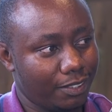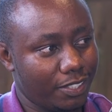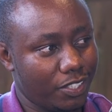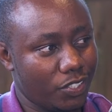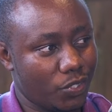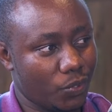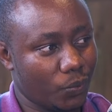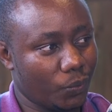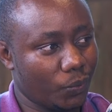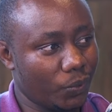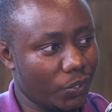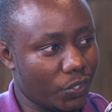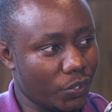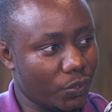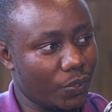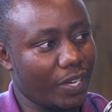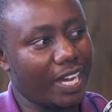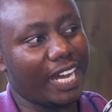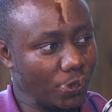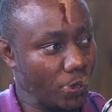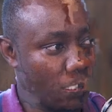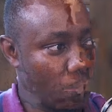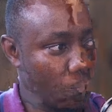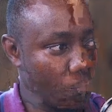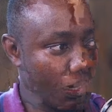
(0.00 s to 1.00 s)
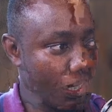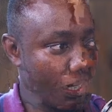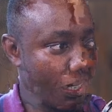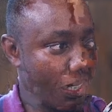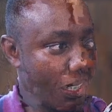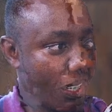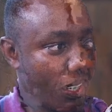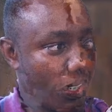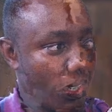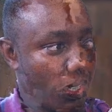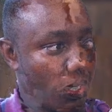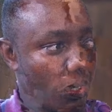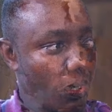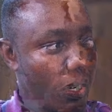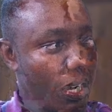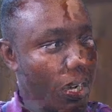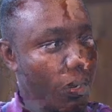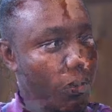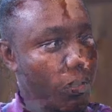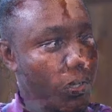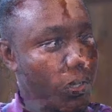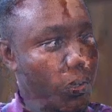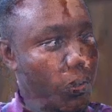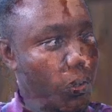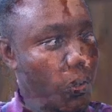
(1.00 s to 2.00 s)
is also,
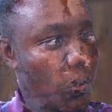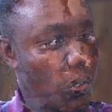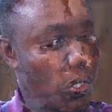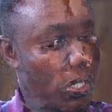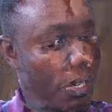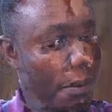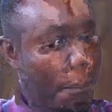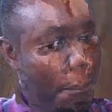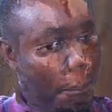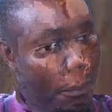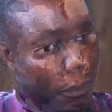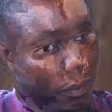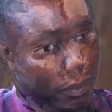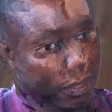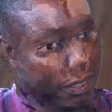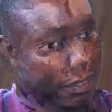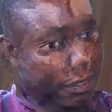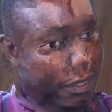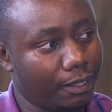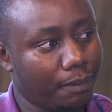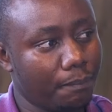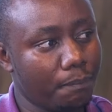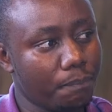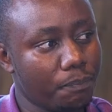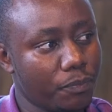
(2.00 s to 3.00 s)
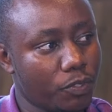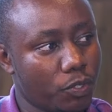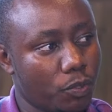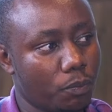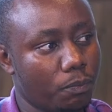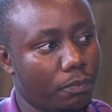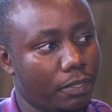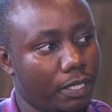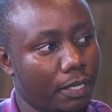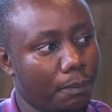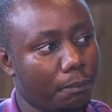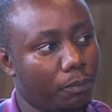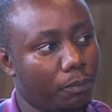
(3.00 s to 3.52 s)
how do you support them